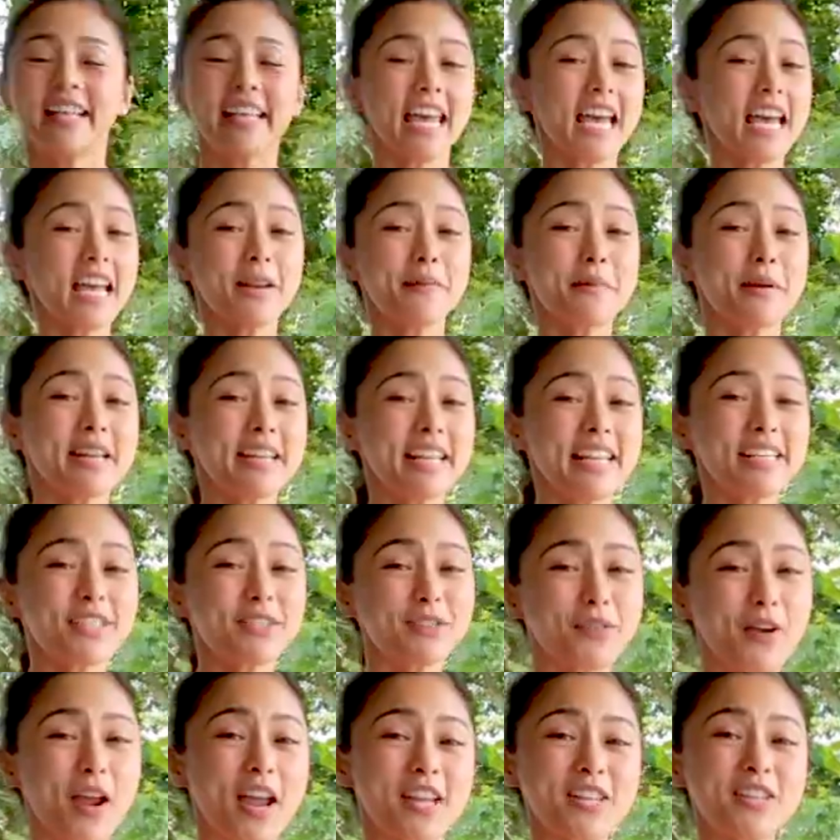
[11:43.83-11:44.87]
Kaya naman,
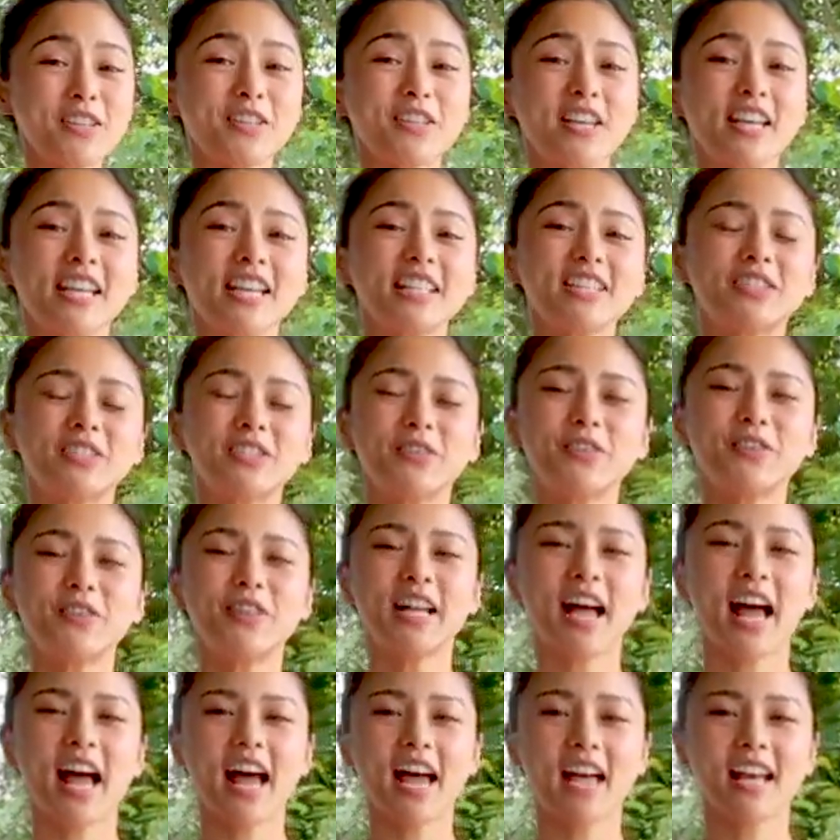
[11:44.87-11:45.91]
i-try nyo na rin to,
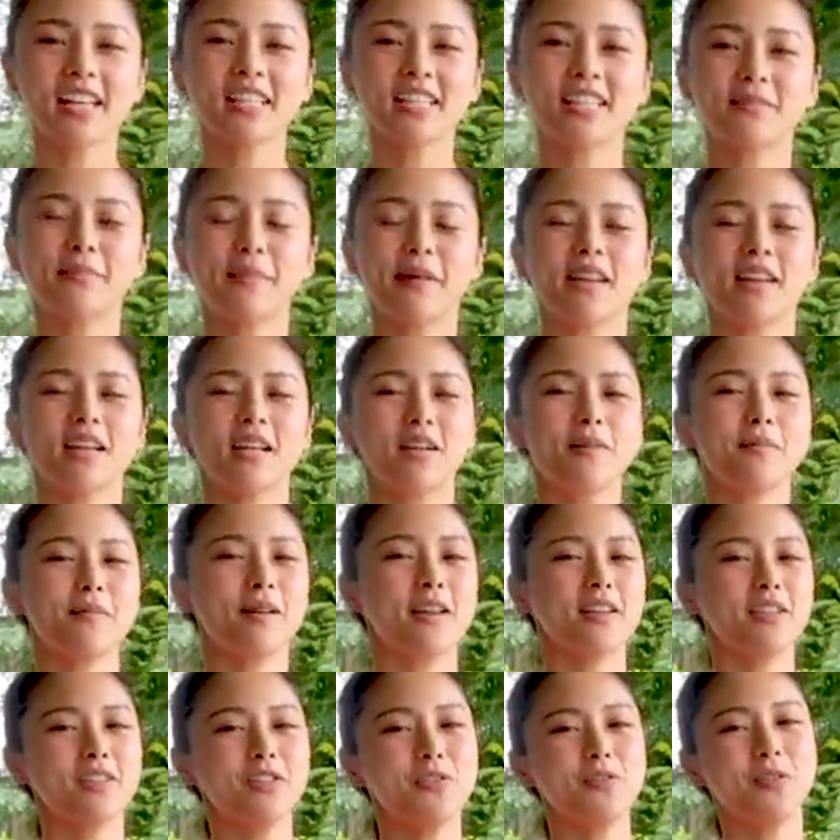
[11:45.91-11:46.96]
guys, para
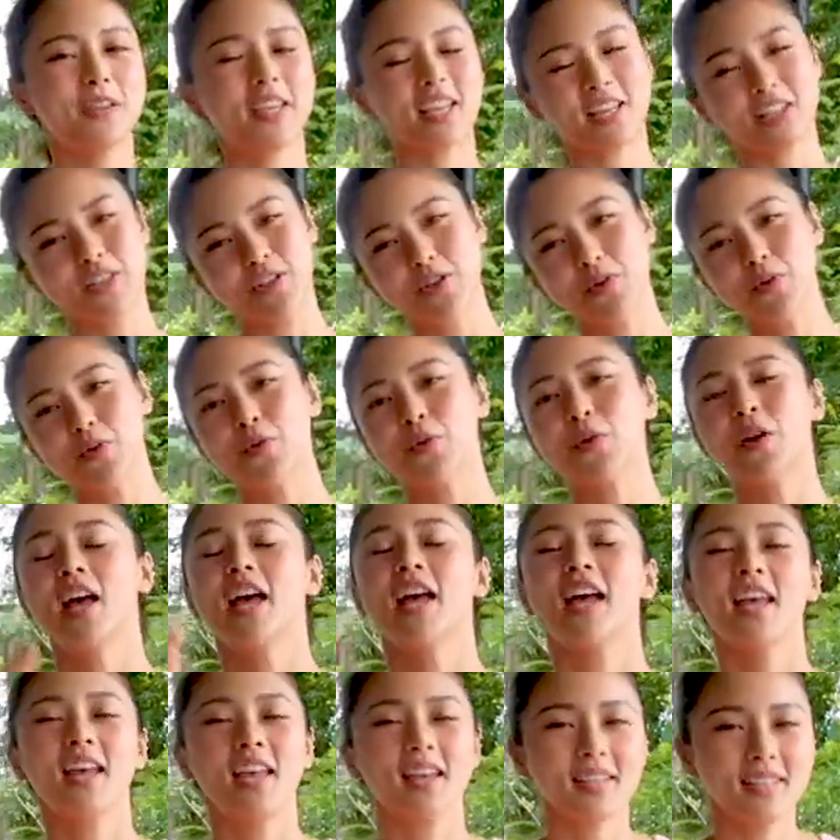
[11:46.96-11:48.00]
naman you can do
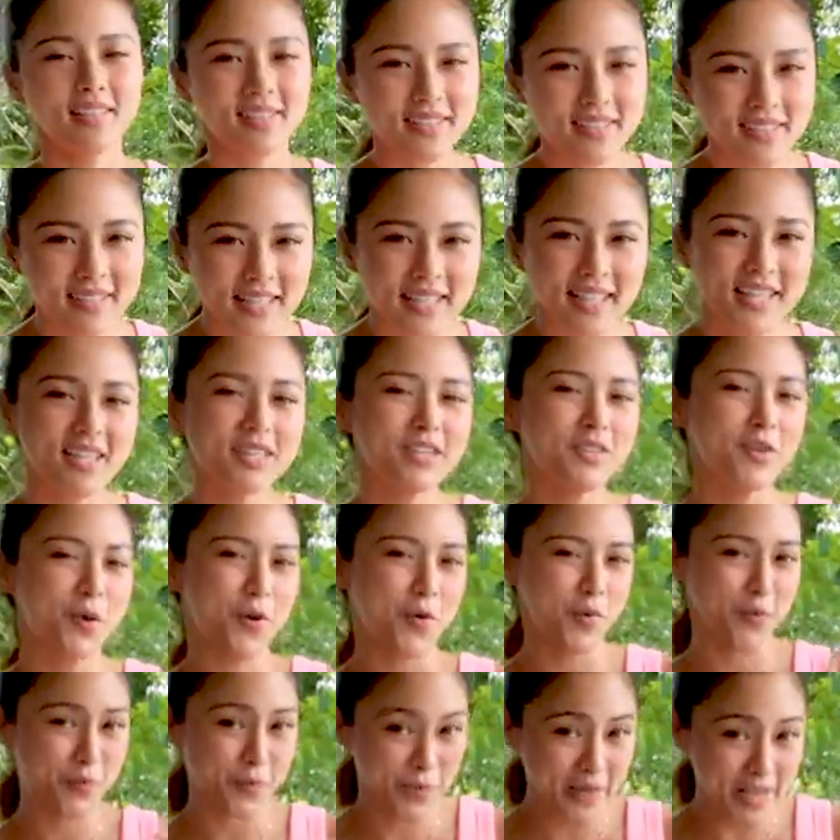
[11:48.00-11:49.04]
a skin
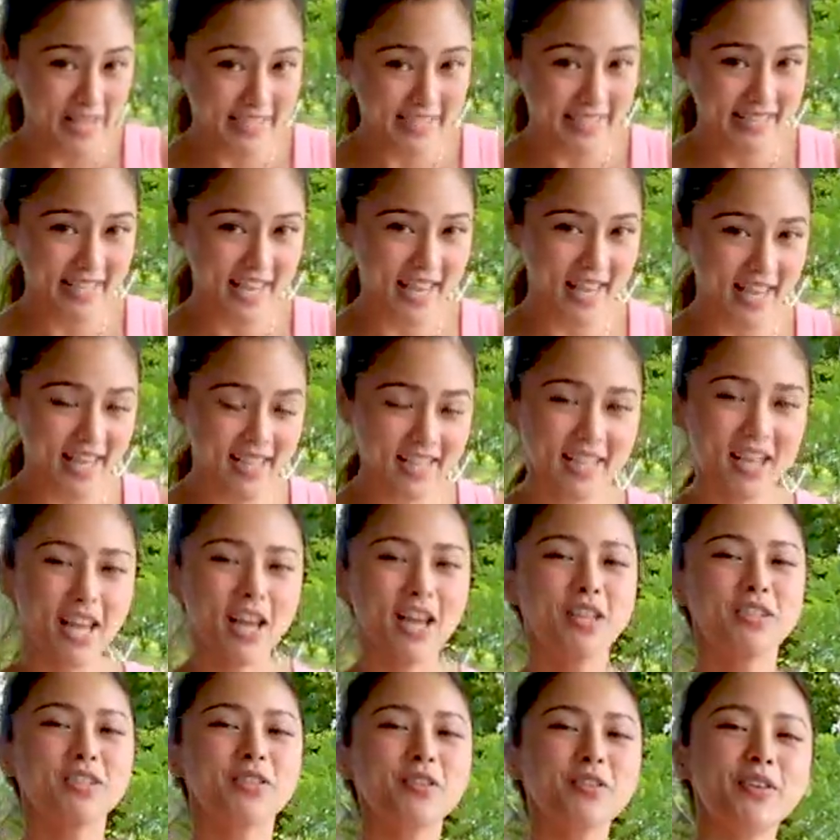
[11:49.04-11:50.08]
reset
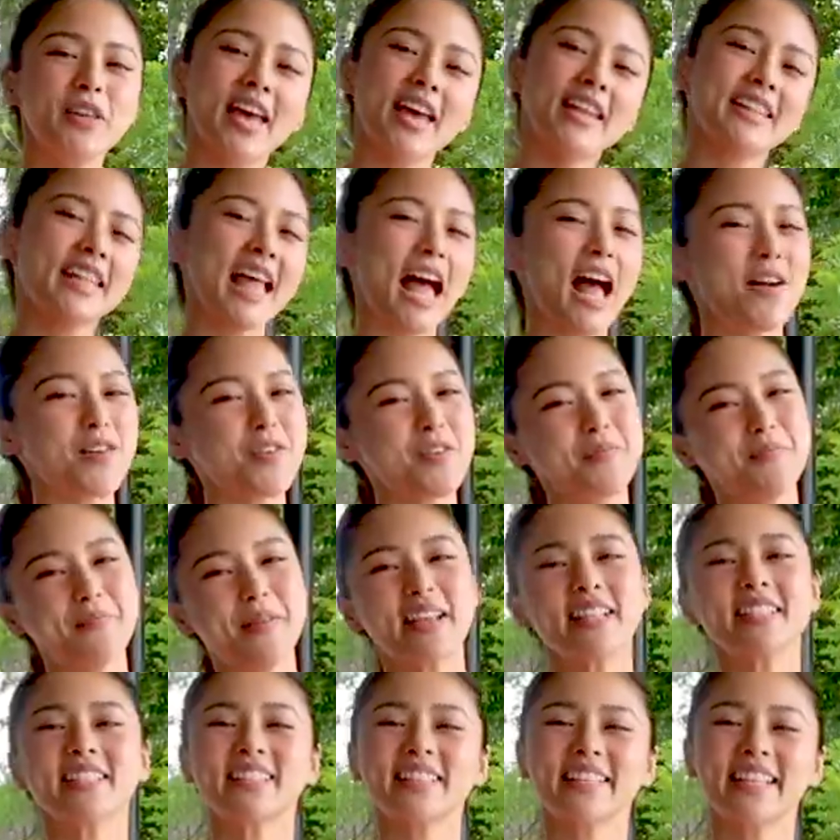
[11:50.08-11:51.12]
to get our
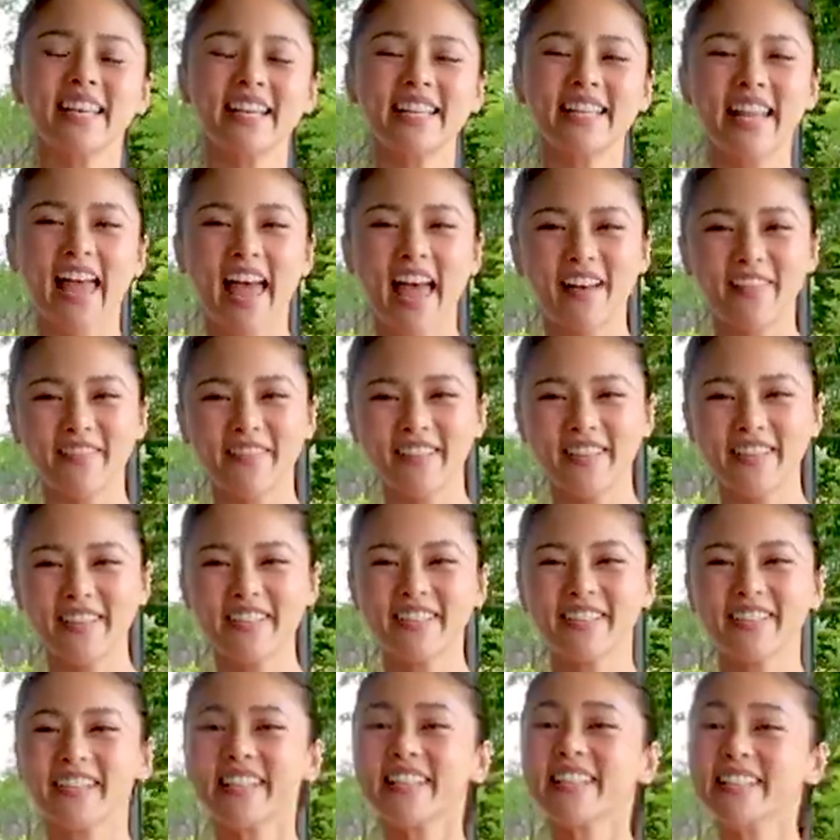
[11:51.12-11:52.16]
best skin ever,
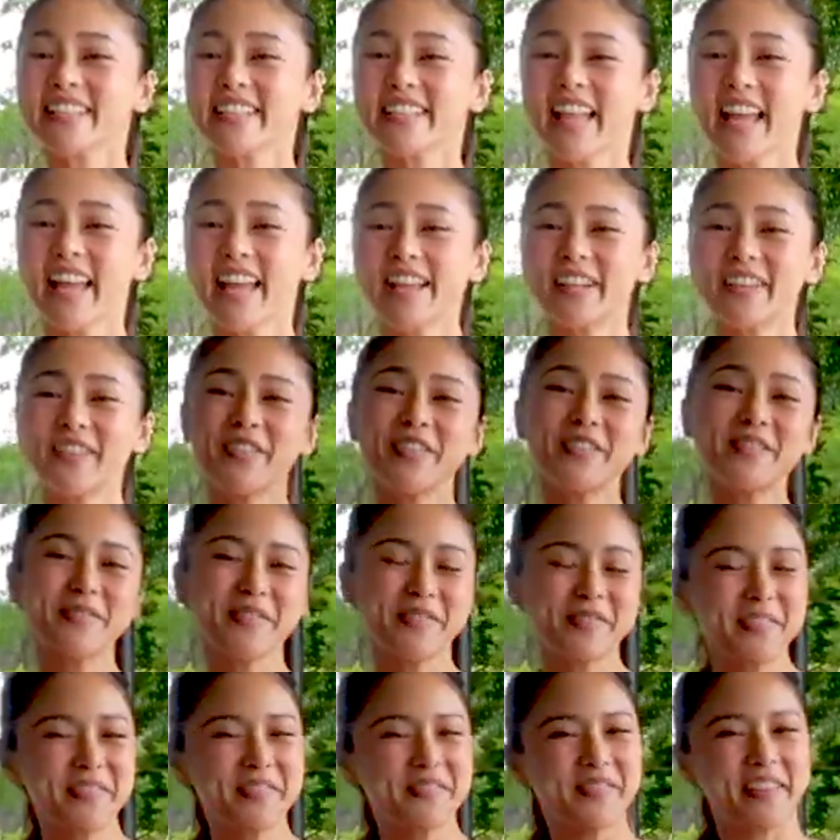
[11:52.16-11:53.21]
just like when
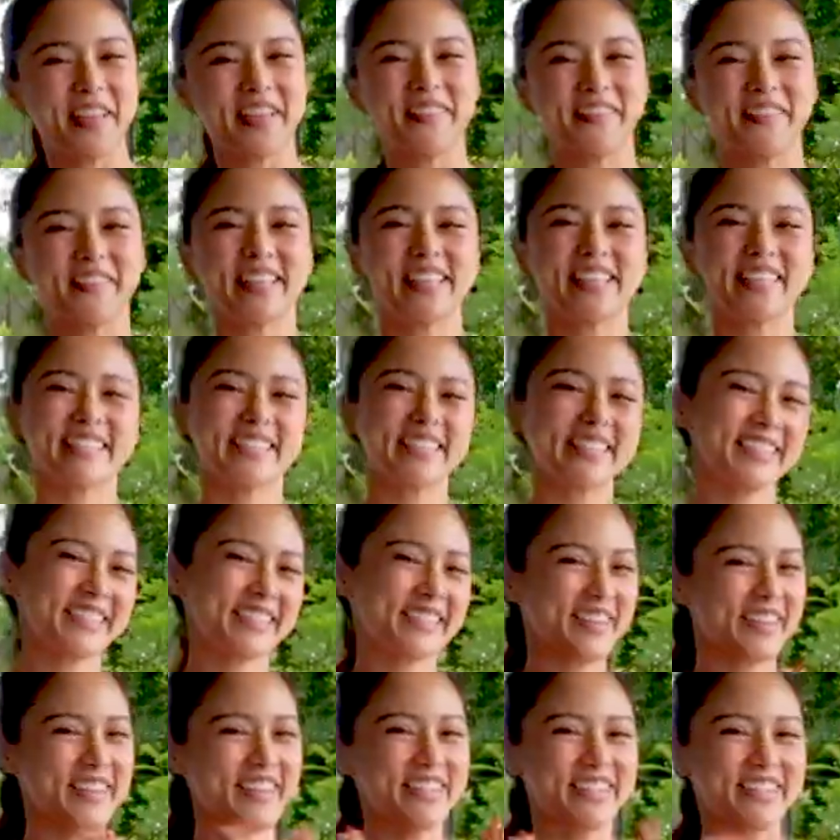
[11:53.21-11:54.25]
we were babies.
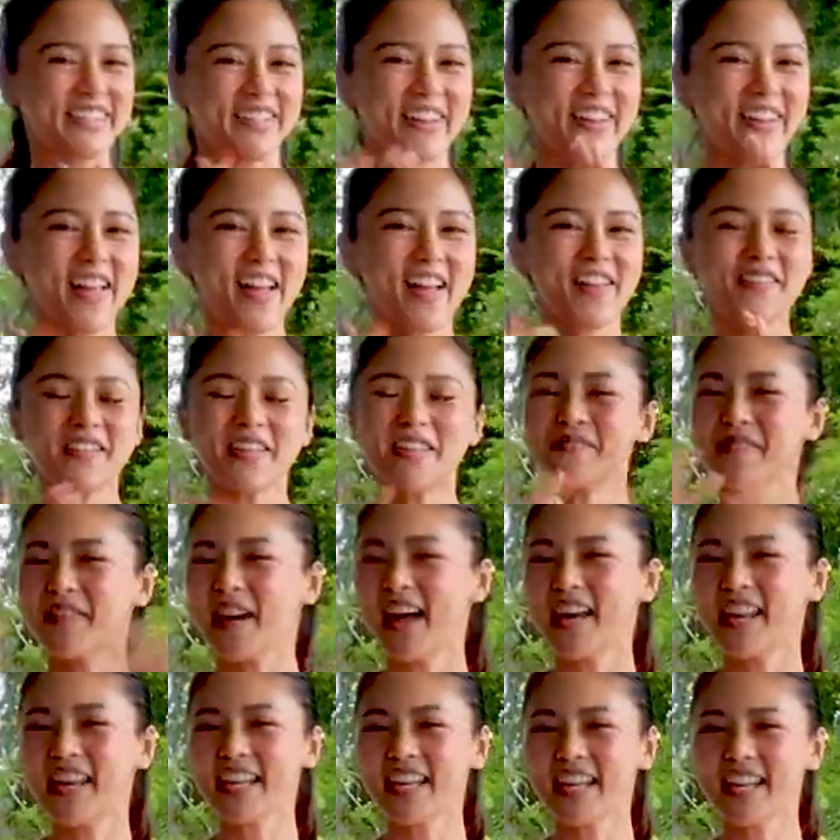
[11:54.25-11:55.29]
So enjoy,
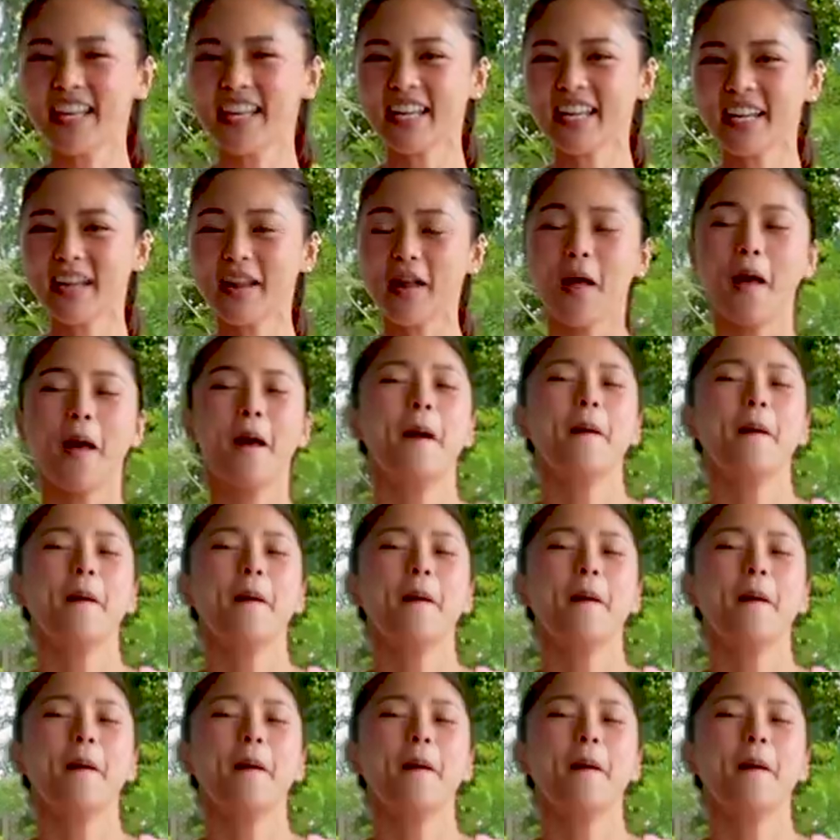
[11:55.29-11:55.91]
everybody!